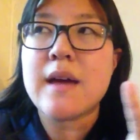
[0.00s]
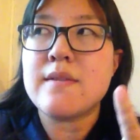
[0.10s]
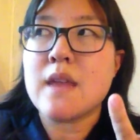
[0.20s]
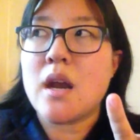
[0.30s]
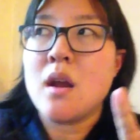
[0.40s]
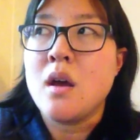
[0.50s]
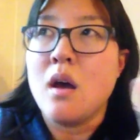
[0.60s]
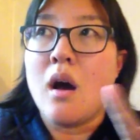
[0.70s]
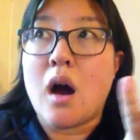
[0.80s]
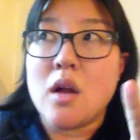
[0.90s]
And then
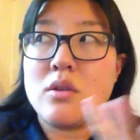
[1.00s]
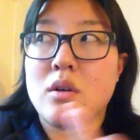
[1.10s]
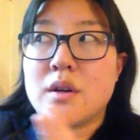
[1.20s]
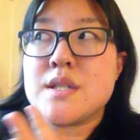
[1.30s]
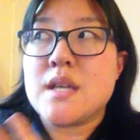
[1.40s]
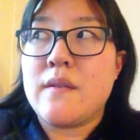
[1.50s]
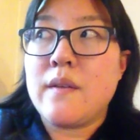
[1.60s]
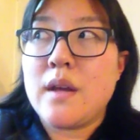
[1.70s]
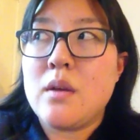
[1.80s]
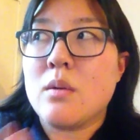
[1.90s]
I look on
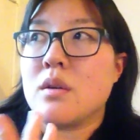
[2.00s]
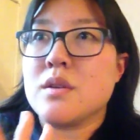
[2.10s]
TV or